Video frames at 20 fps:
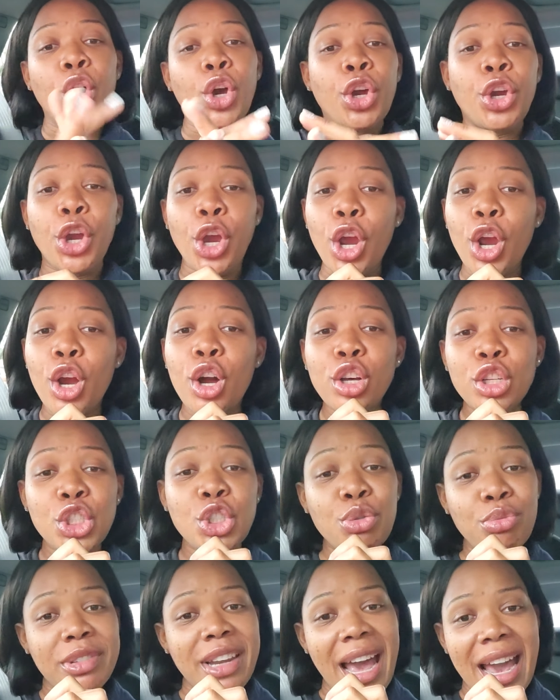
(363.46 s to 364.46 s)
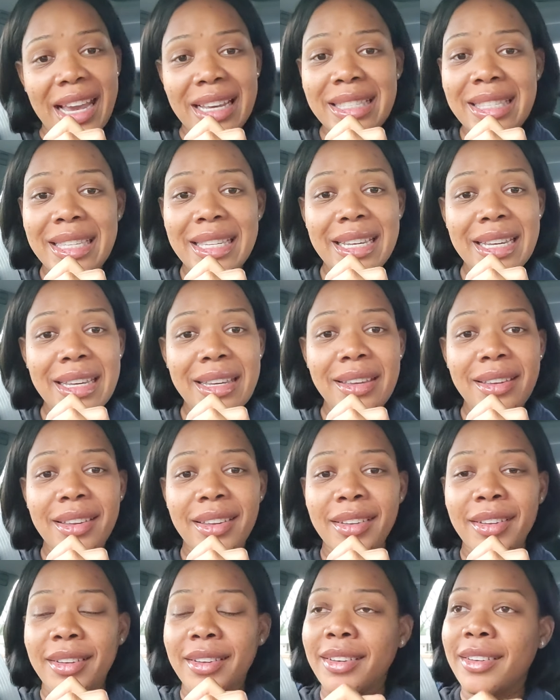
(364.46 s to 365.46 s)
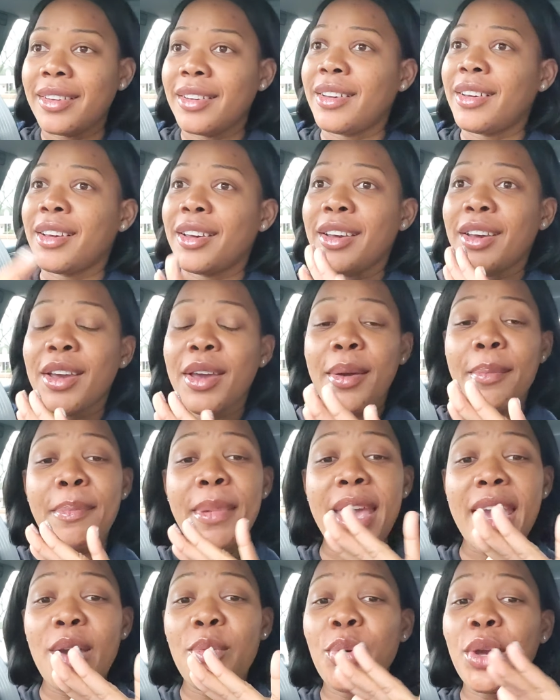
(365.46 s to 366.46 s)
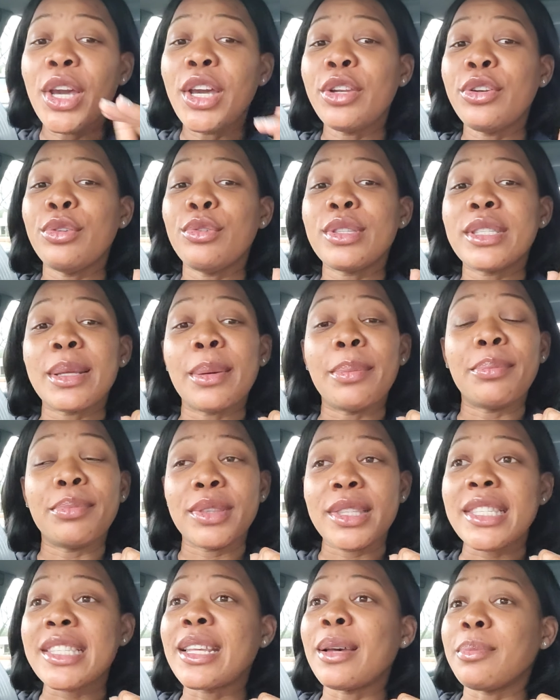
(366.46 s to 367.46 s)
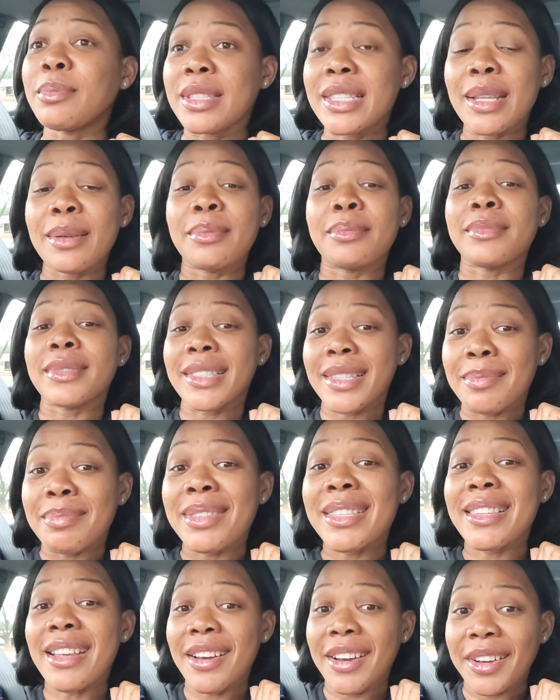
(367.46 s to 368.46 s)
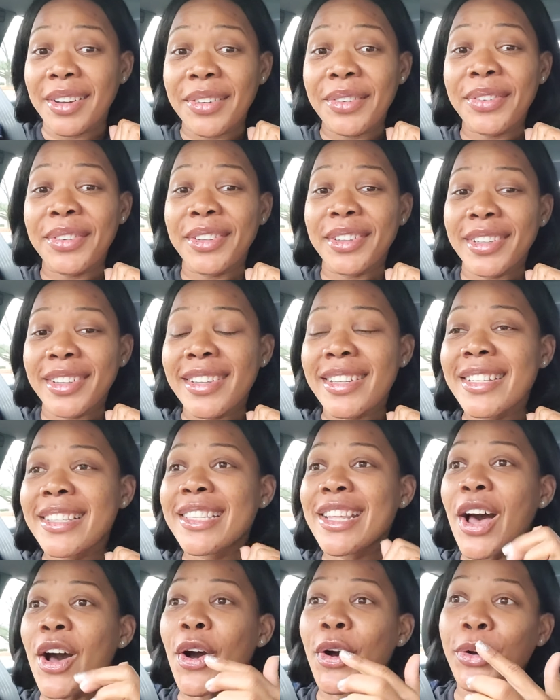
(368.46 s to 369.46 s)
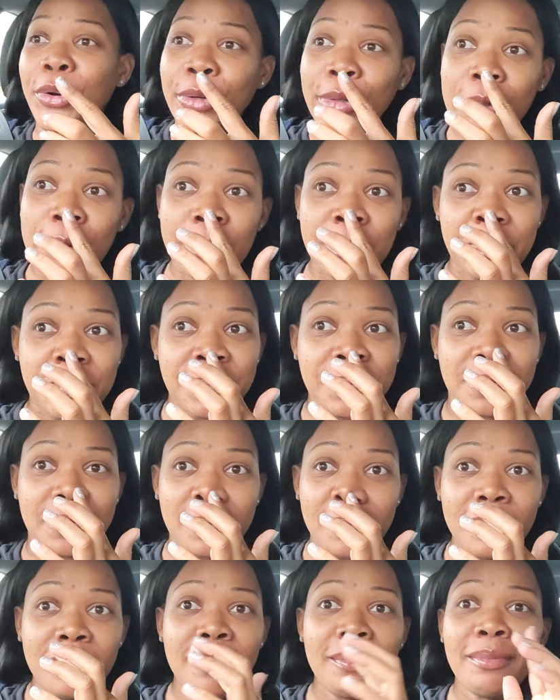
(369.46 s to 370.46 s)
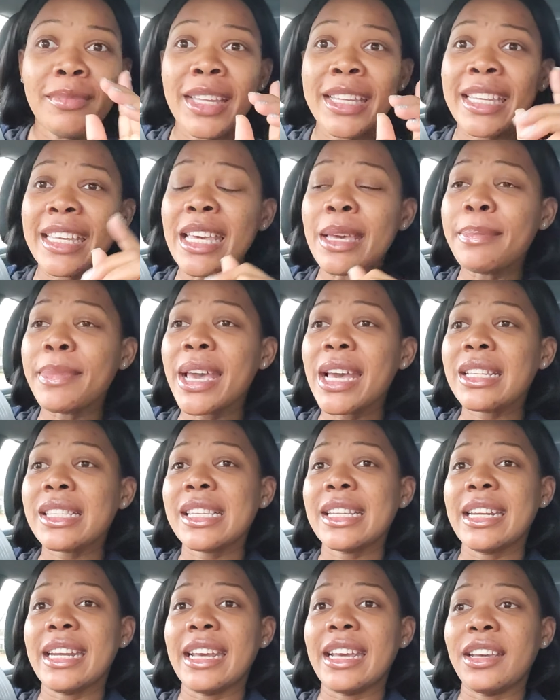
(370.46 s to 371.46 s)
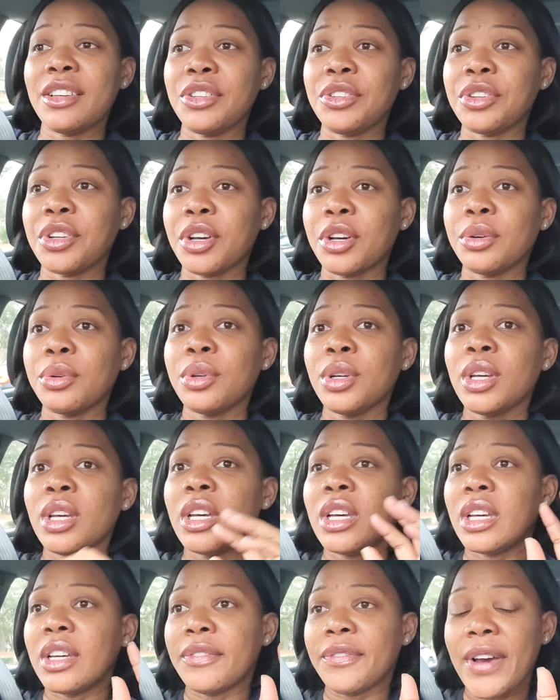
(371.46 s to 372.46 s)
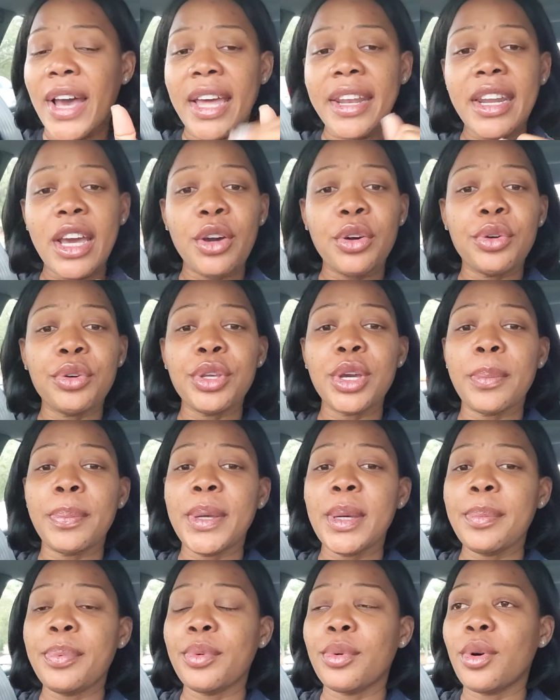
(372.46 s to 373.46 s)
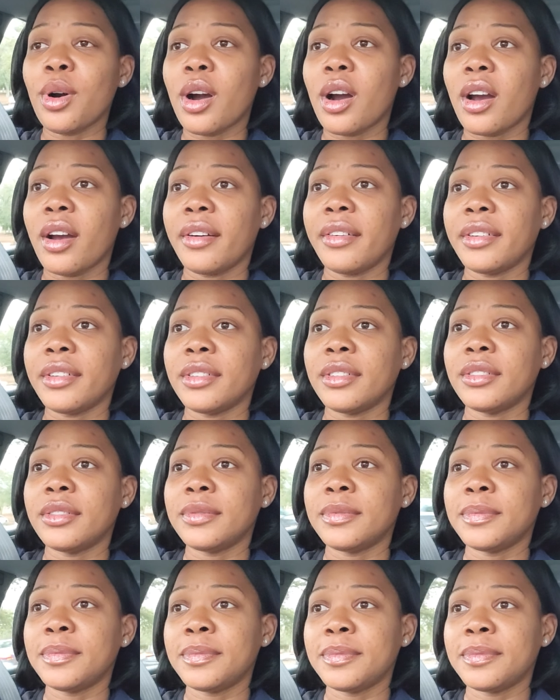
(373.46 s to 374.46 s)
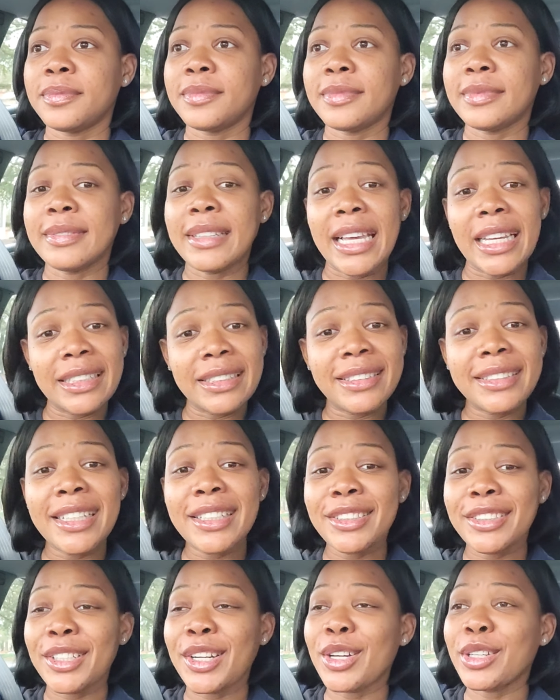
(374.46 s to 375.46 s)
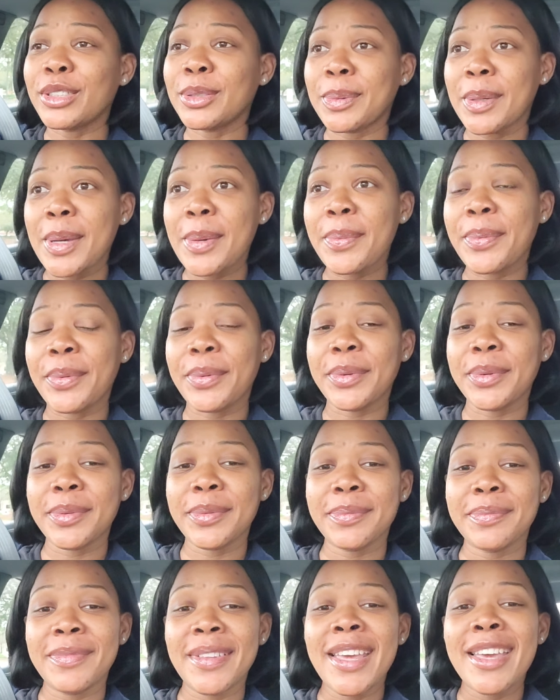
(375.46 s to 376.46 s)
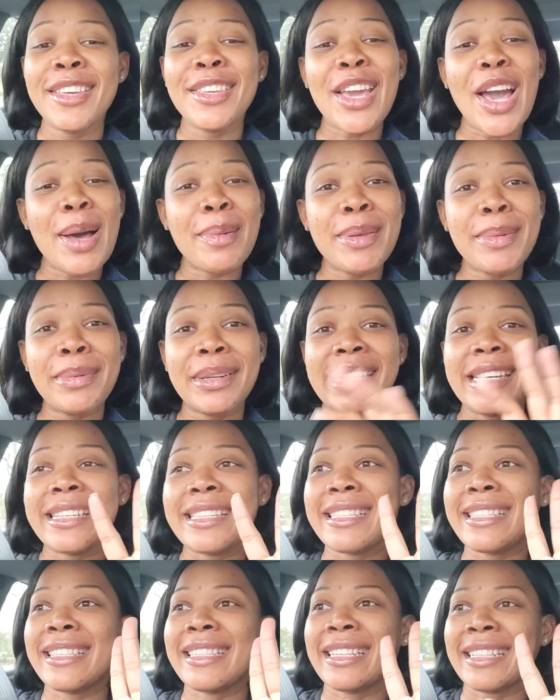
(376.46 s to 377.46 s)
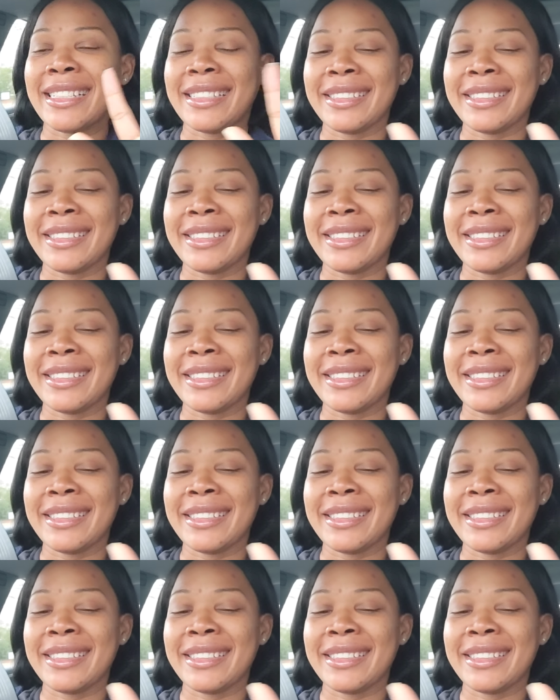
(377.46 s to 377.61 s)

girls united man we could do some some some some stuff so Get back to that, you know? Find out who your people are and stick to those people. Y'all be blessed.